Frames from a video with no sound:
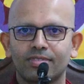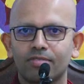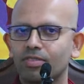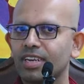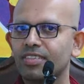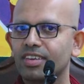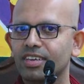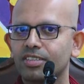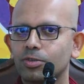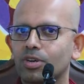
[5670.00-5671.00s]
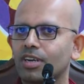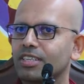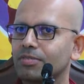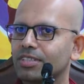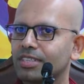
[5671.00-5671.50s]
The funny thing is, you
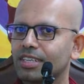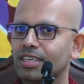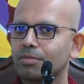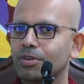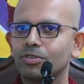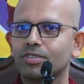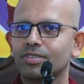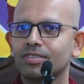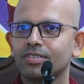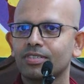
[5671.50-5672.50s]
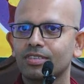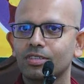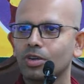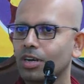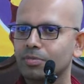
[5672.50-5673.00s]
can't even say that about
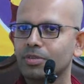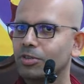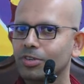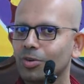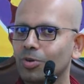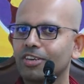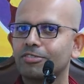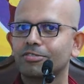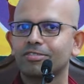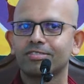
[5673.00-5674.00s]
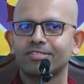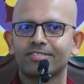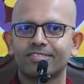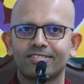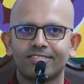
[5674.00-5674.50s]
your husband or your wife.
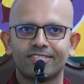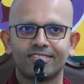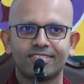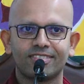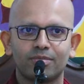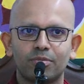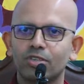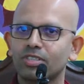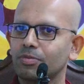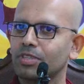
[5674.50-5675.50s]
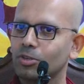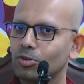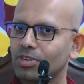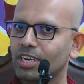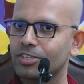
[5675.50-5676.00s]
Because even
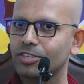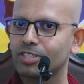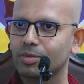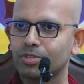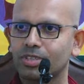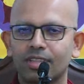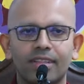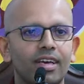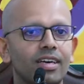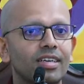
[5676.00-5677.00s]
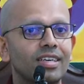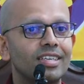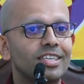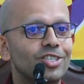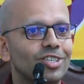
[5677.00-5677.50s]
those relationships, they are
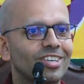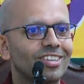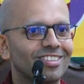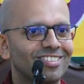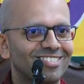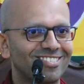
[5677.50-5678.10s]
conditional.